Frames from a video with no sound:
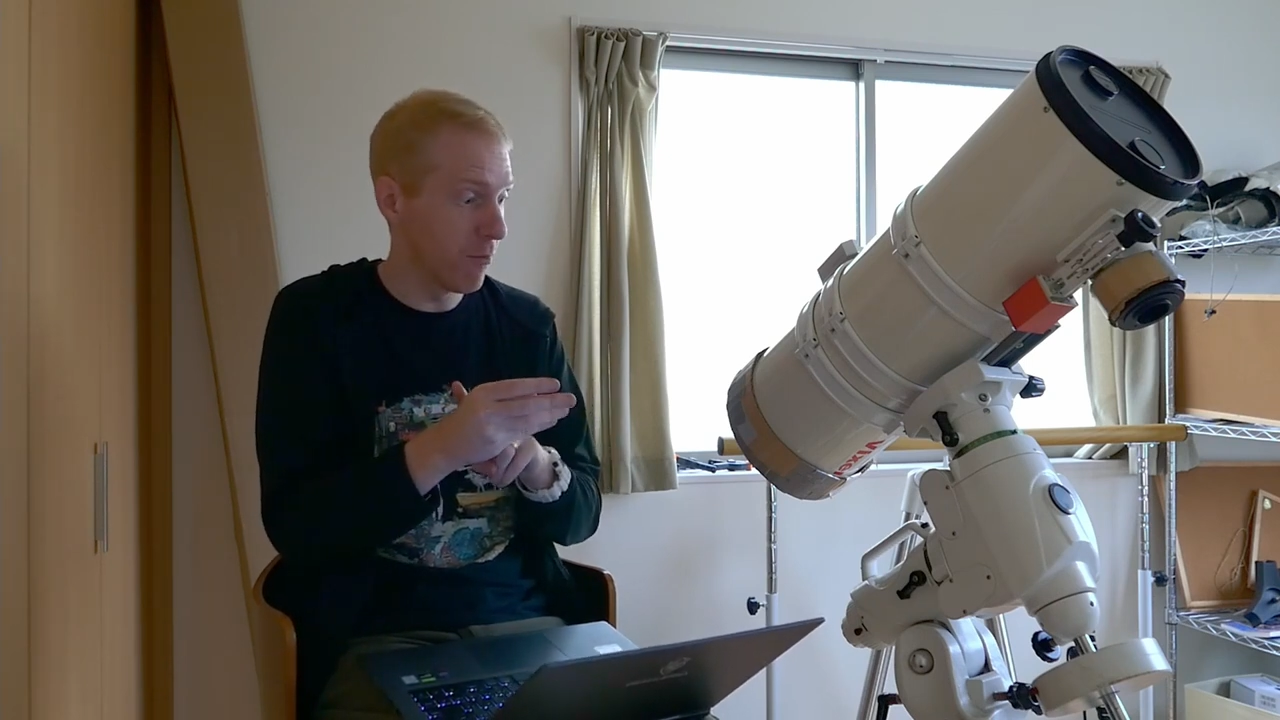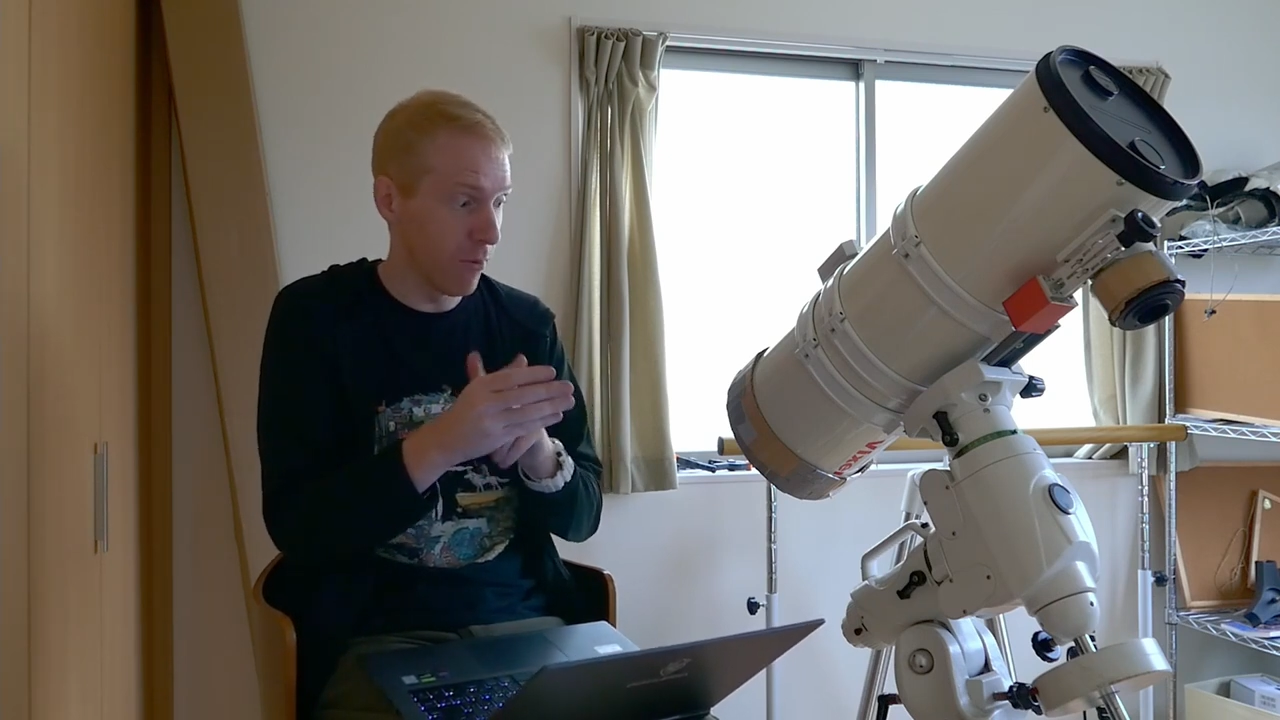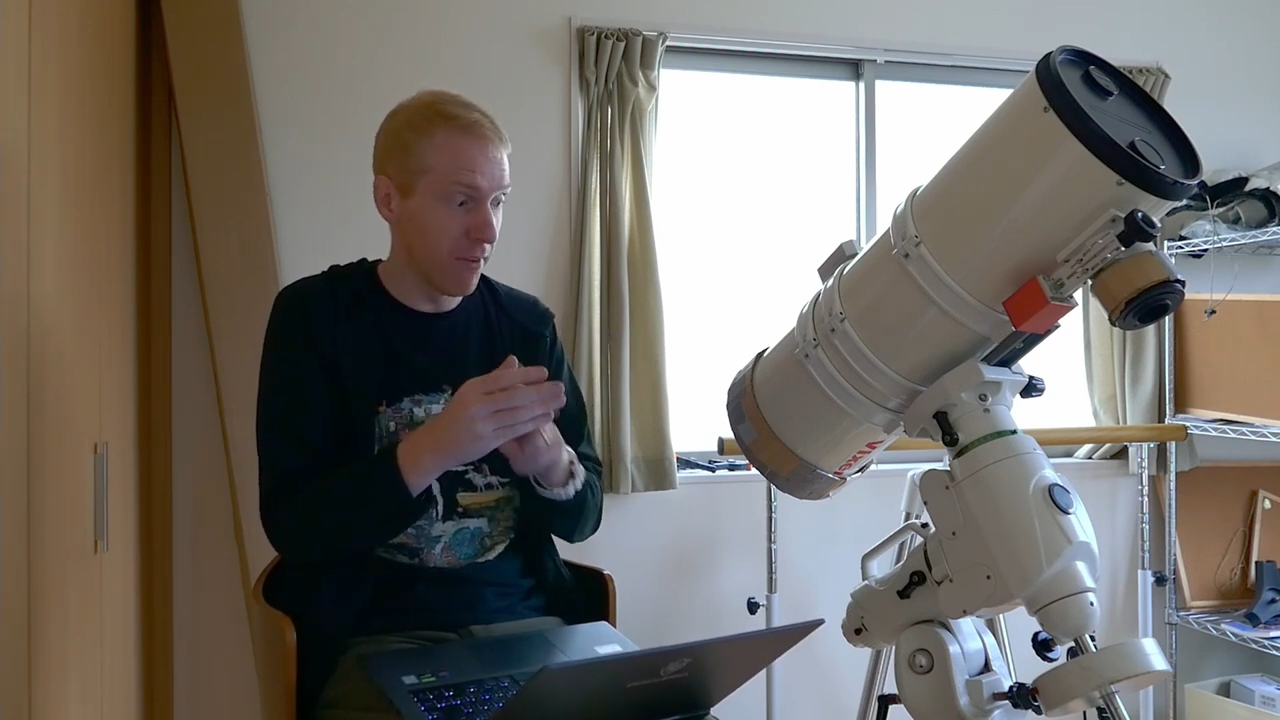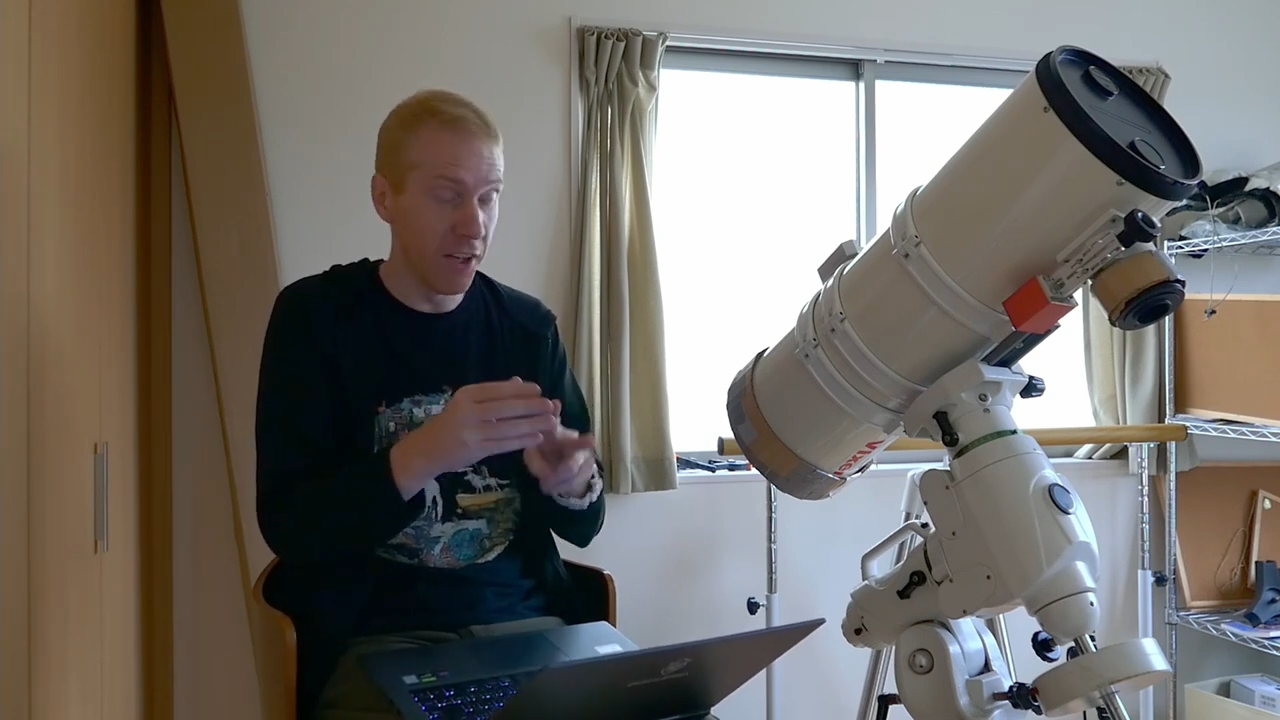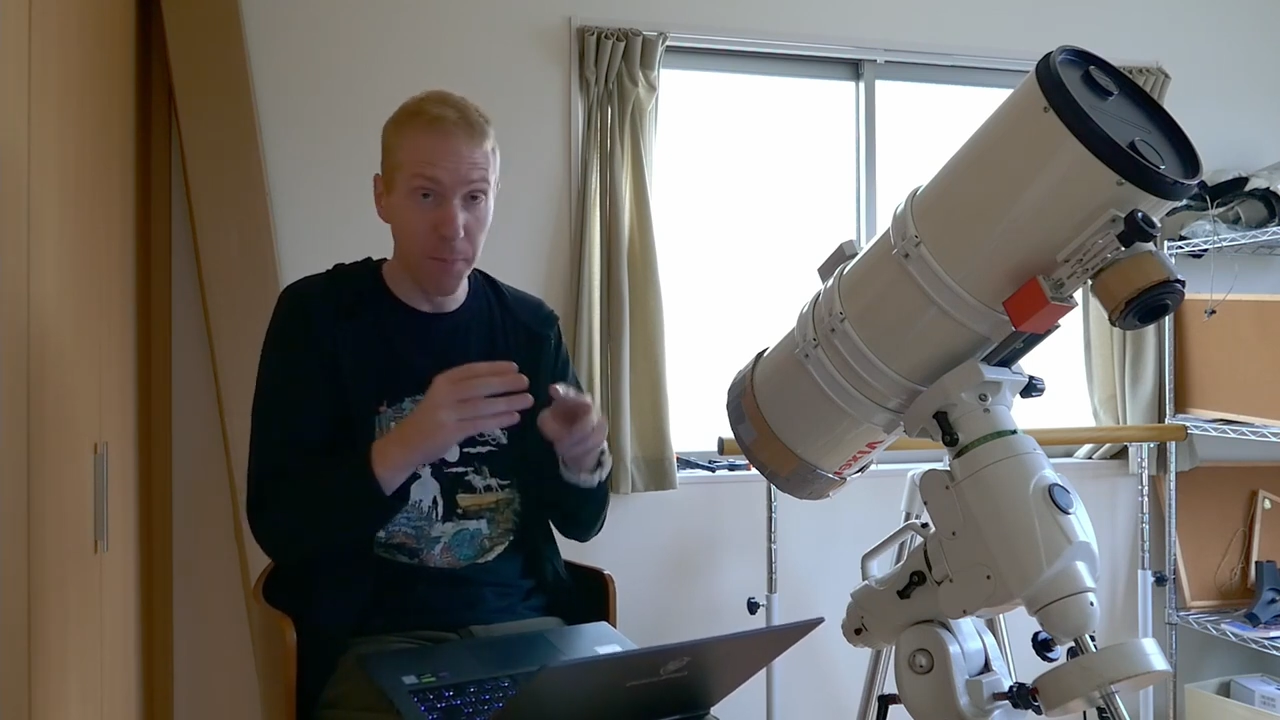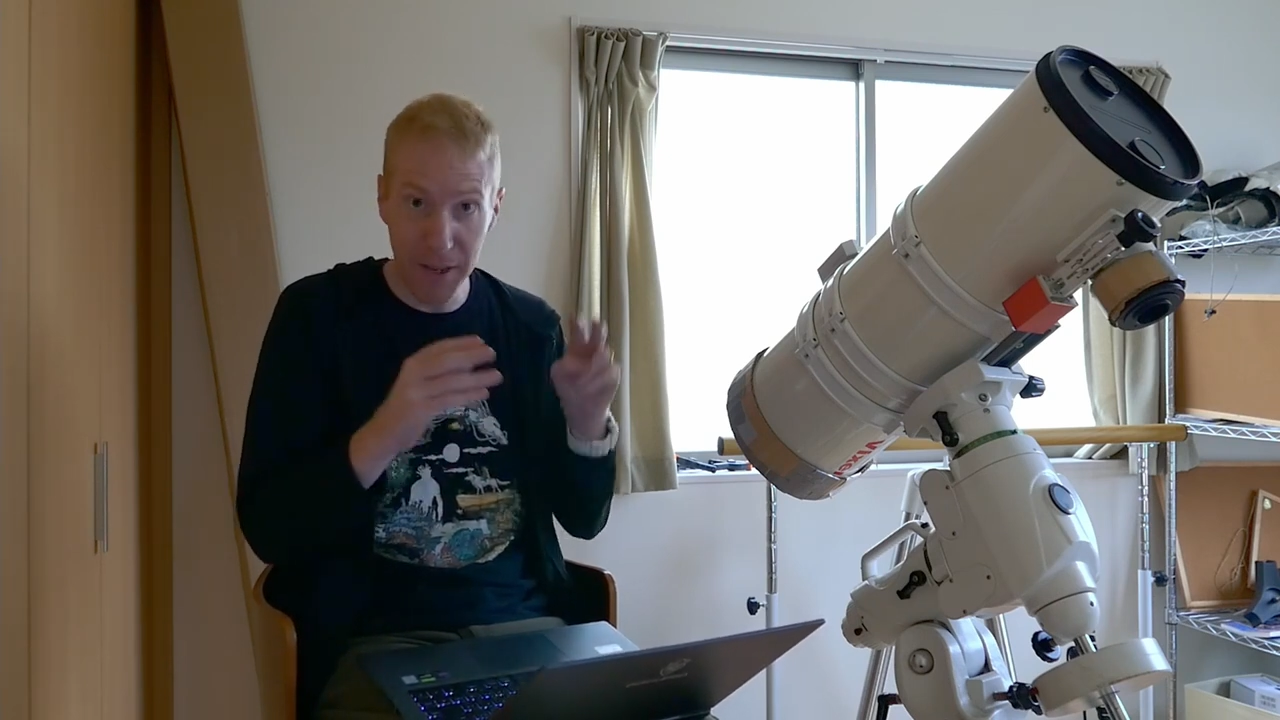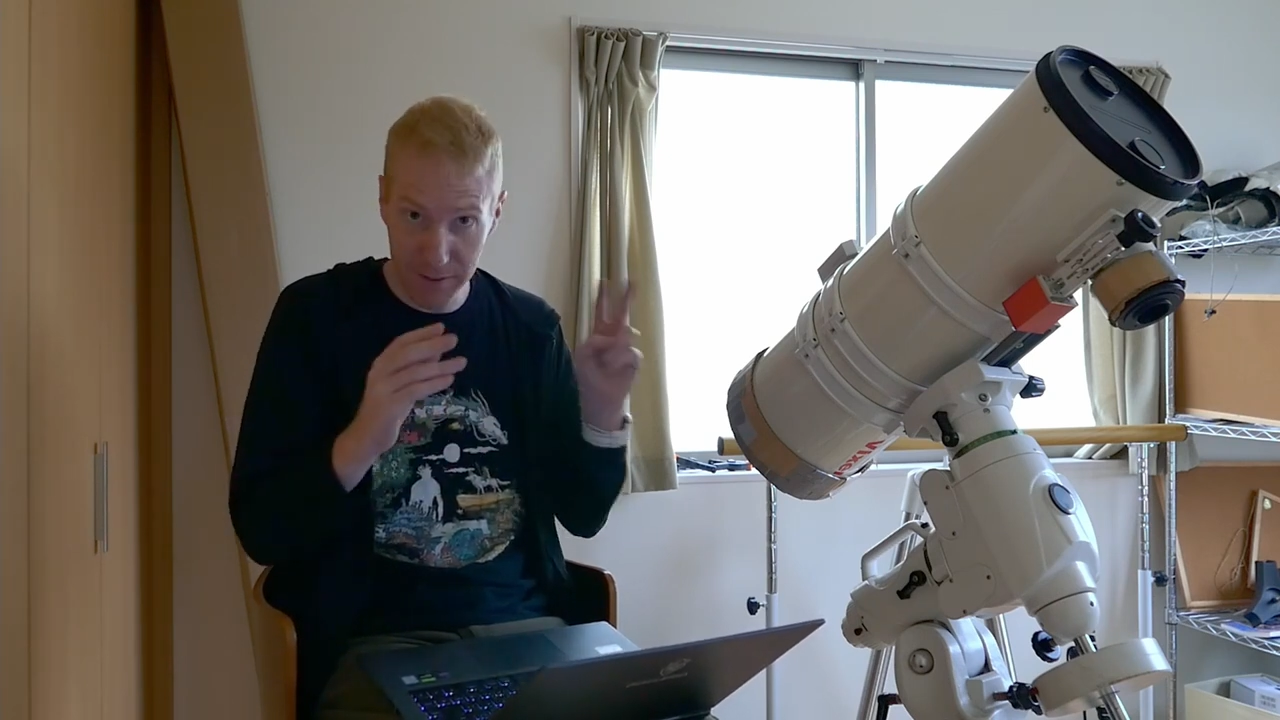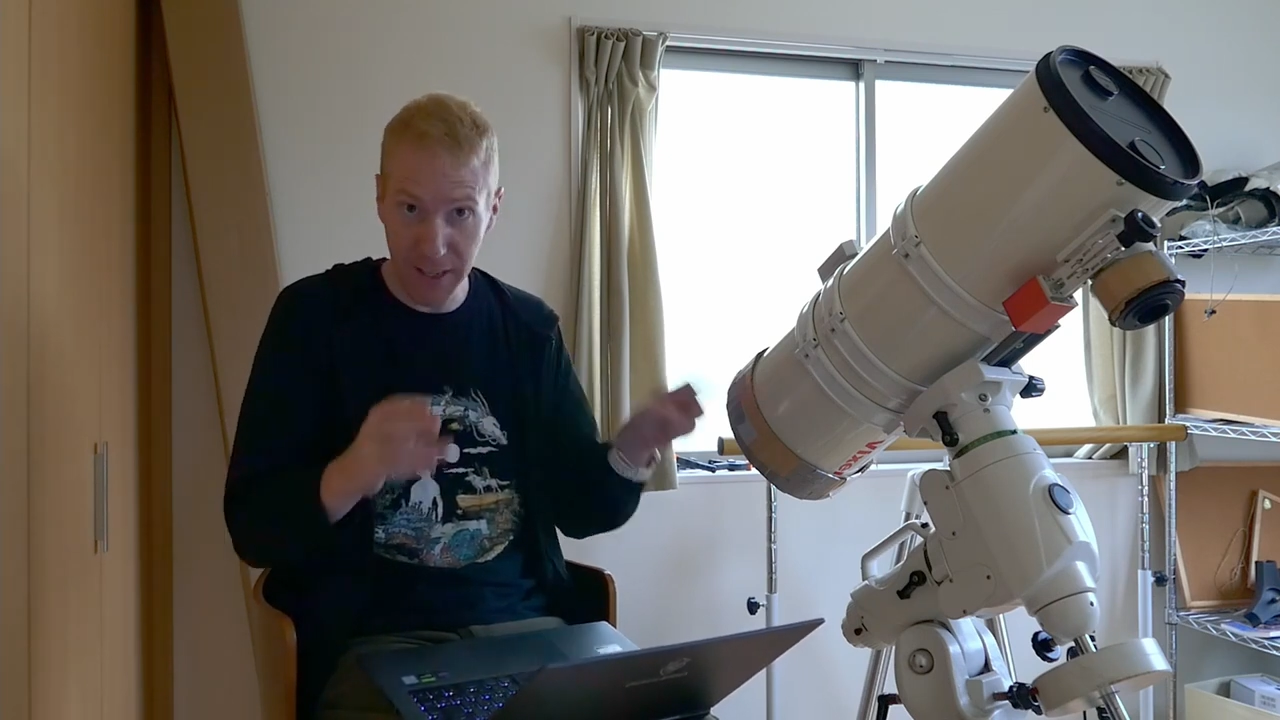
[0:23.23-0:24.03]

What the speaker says: is provided by